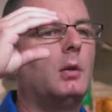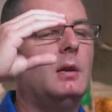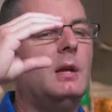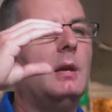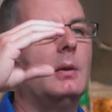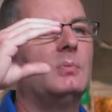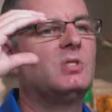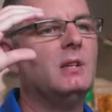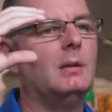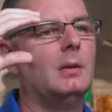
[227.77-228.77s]
the
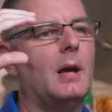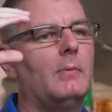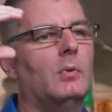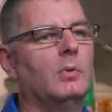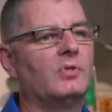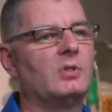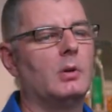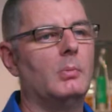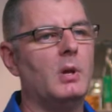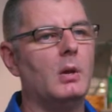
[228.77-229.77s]
EMC levels that
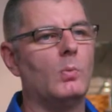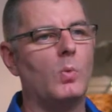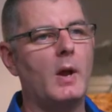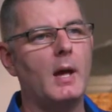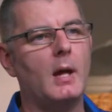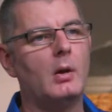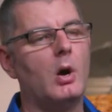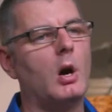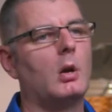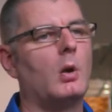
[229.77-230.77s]
are being read
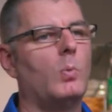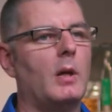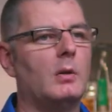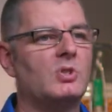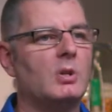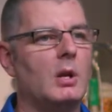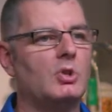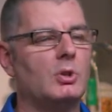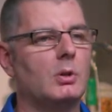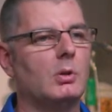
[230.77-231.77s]
on our weather
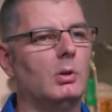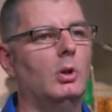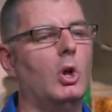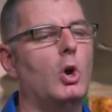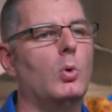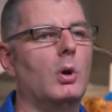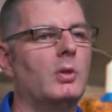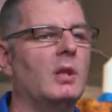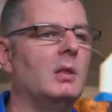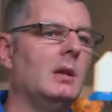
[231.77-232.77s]
station lower
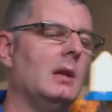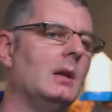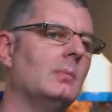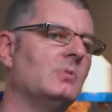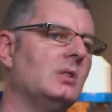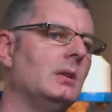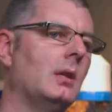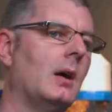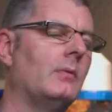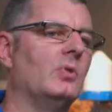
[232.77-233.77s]
than the EMC
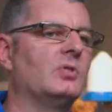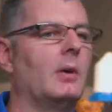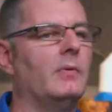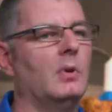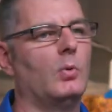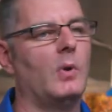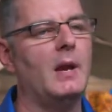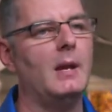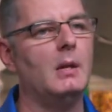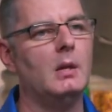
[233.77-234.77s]
levels of the
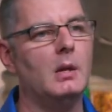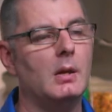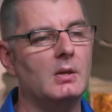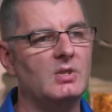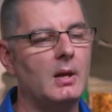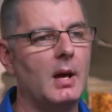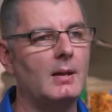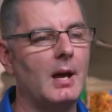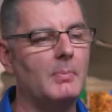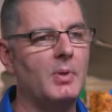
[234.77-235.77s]
grain inside that